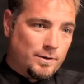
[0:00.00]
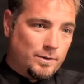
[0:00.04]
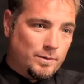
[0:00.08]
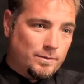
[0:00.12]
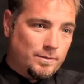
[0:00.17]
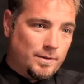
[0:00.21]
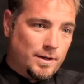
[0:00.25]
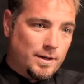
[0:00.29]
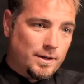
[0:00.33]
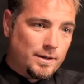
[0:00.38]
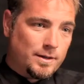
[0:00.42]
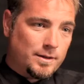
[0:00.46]

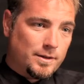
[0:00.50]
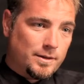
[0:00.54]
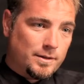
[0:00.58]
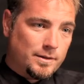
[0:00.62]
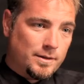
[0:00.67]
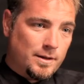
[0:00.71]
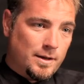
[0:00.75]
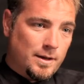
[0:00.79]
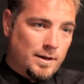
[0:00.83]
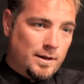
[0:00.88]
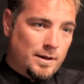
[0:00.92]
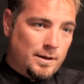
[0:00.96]
vehicle,
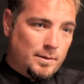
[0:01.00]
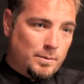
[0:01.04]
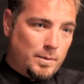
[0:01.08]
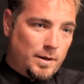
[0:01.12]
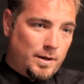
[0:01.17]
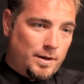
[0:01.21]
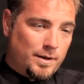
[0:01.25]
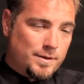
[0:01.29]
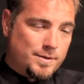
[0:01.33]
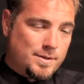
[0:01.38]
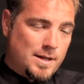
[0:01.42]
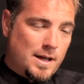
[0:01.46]

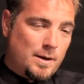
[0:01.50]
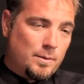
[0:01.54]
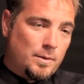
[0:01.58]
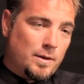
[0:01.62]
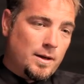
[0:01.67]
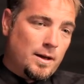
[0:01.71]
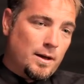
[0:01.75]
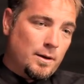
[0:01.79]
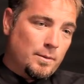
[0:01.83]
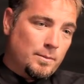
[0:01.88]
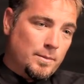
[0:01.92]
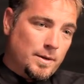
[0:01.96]
because that will
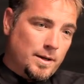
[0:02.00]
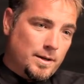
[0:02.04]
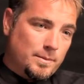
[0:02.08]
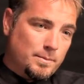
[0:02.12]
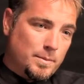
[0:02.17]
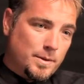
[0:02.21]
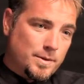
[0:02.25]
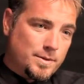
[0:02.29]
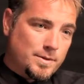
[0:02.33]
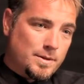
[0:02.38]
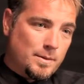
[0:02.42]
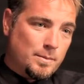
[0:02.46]
help me
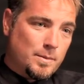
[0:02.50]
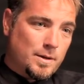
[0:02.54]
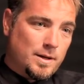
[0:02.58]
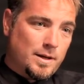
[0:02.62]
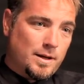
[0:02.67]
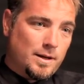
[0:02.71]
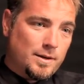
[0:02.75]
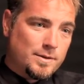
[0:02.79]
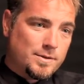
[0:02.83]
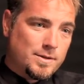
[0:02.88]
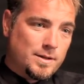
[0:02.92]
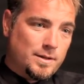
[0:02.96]
put somebody
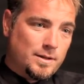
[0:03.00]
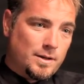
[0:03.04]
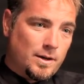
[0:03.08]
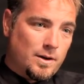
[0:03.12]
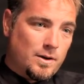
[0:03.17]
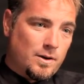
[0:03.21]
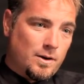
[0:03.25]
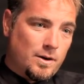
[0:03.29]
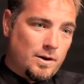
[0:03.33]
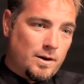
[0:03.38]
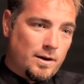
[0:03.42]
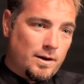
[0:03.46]
else in the
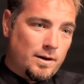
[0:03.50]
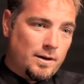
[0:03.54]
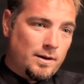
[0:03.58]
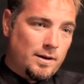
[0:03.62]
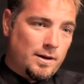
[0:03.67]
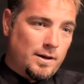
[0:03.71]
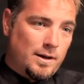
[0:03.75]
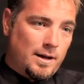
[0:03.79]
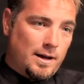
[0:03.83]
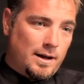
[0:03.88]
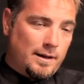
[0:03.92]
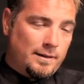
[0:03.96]
car,
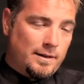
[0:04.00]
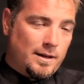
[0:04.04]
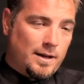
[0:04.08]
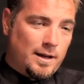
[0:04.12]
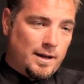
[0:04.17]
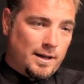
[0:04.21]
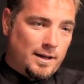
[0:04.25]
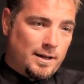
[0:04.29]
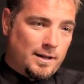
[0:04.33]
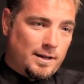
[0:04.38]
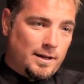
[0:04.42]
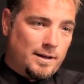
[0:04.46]
and then
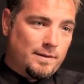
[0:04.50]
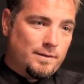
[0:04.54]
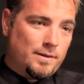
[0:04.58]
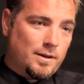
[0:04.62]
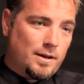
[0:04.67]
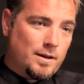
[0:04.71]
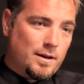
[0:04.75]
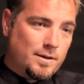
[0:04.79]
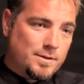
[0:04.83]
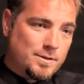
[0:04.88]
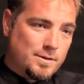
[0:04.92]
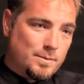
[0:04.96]
I can give the
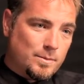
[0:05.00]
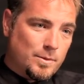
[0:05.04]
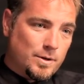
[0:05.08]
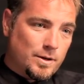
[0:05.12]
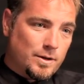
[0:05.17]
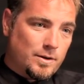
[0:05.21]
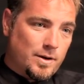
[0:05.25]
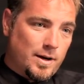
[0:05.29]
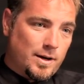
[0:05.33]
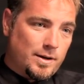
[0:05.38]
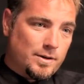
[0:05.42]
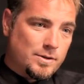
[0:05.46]
customer a
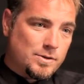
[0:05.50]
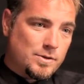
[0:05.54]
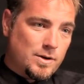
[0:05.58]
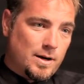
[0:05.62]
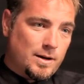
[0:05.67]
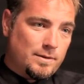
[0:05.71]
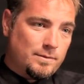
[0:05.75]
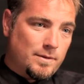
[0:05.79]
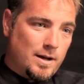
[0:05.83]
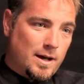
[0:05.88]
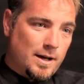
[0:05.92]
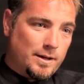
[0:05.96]
greater
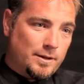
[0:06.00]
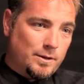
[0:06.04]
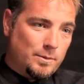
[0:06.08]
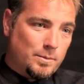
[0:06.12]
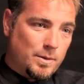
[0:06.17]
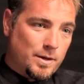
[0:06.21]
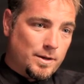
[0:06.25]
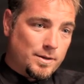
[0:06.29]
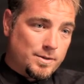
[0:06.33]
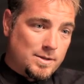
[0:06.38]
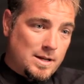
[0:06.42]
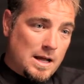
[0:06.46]
trade value,
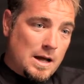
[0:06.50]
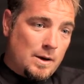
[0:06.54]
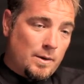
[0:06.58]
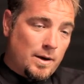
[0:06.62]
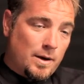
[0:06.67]
because now I